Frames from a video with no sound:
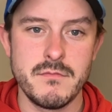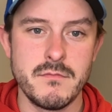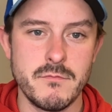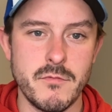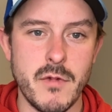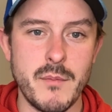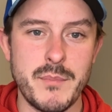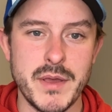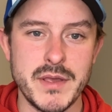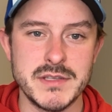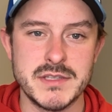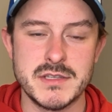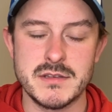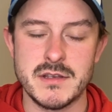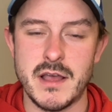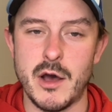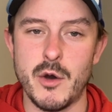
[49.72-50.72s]

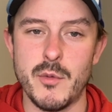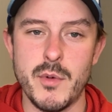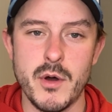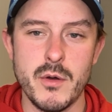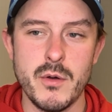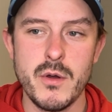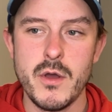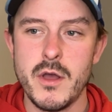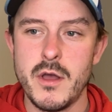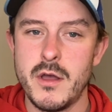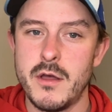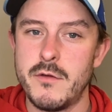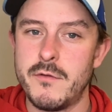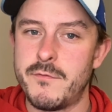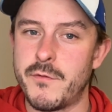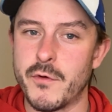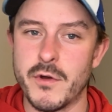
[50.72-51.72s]
Rempe's elbow
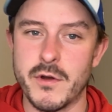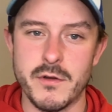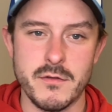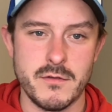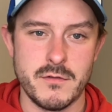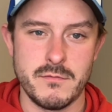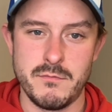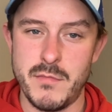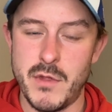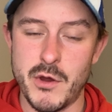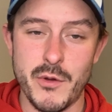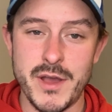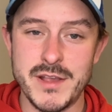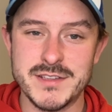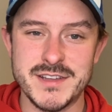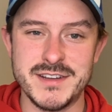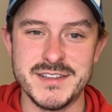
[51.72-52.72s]
for Miro
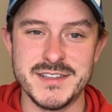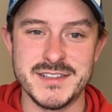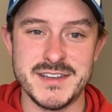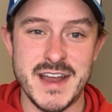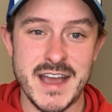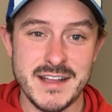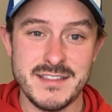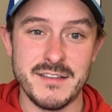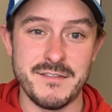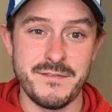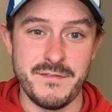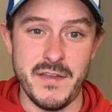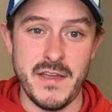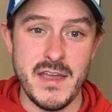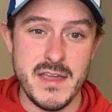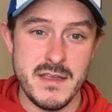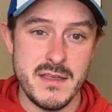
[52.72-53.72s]
Heiskanen's neck to
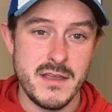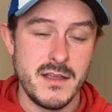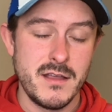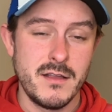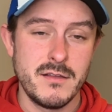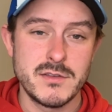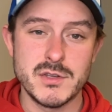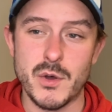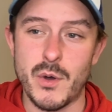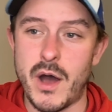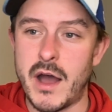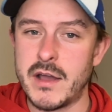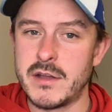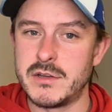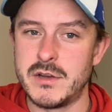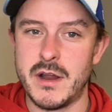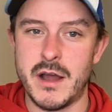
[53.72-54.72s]
fit. So
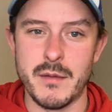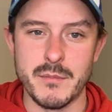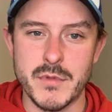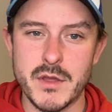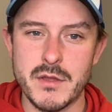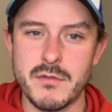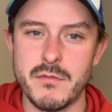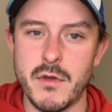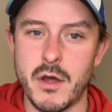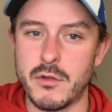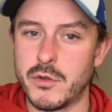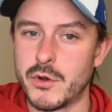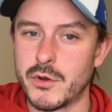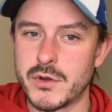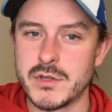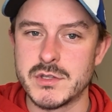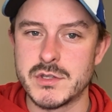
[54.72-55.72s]
I'm a
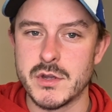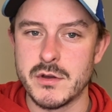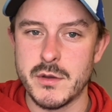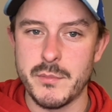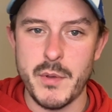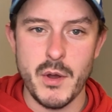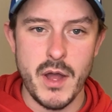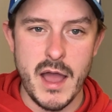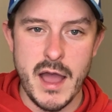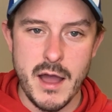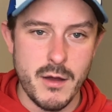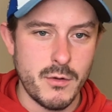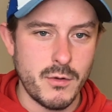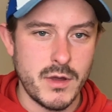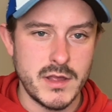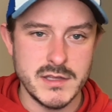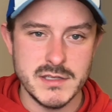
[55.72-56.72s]
little concerned about how
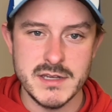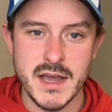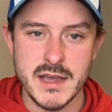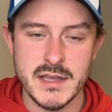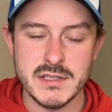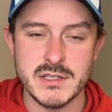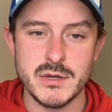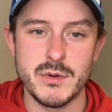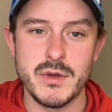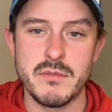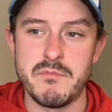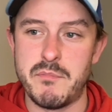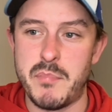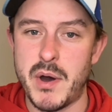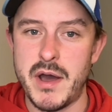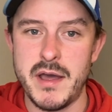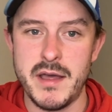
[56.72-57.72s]
his neck is doing,
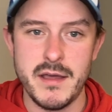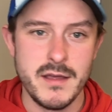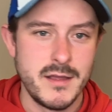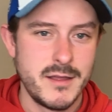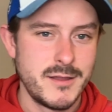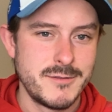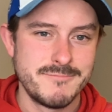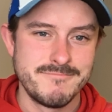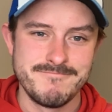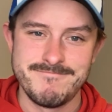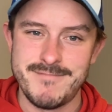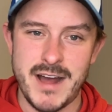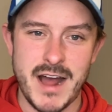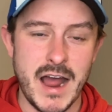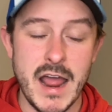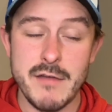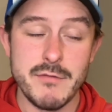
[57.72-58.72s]
but
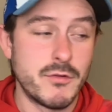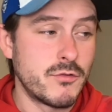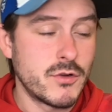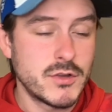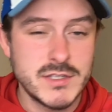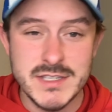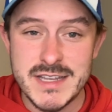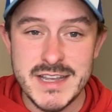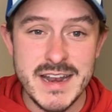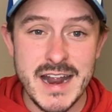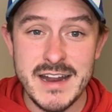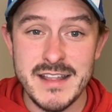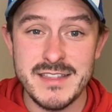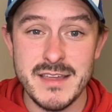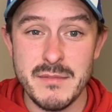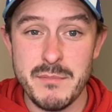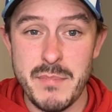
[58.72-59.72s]
I haven't seen
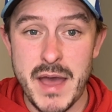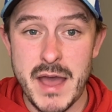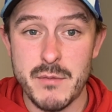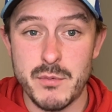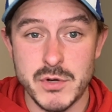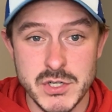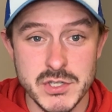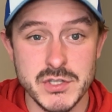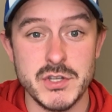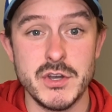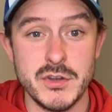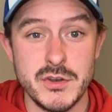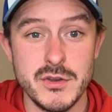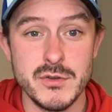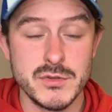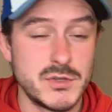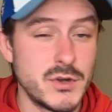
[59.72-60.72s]
anything bad, which is good
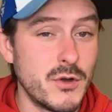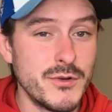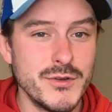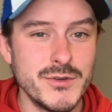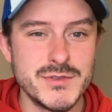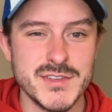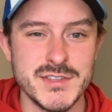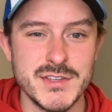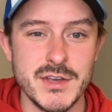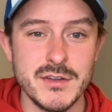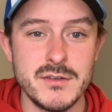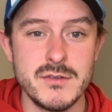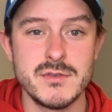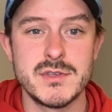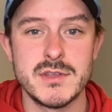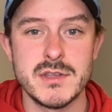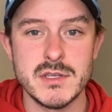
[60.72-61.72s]
news. No news is good
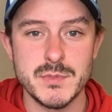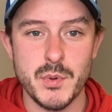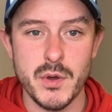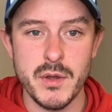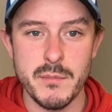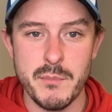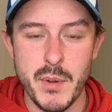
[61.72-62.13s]
news in this point.